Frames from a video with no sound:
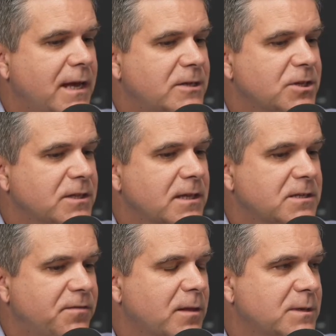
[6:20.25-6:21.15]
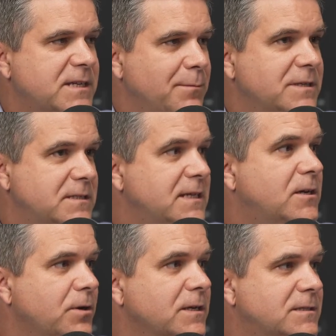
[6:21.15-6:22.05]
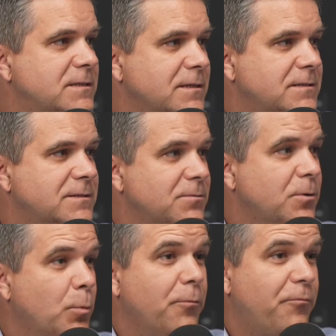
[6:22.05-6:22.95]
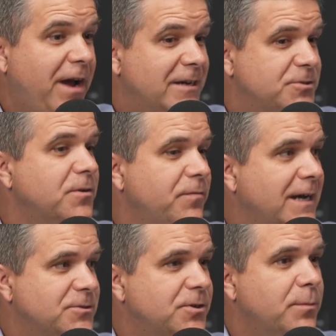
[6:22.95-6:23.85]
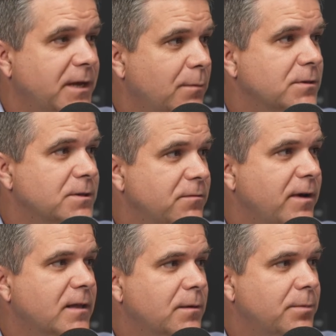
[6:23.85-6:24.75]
actually the development time is decreased? We're faster and faster at being able to develop.